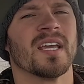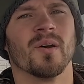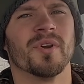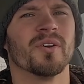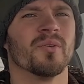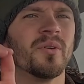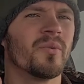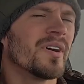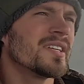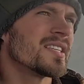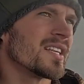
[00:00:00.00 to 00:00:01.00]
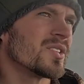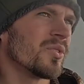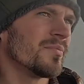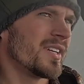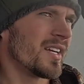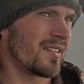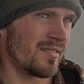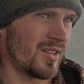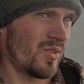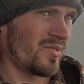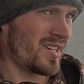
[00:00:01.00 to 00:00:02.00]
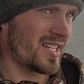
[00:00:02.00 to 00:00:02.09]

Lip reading: Wonder who it was that told me to go into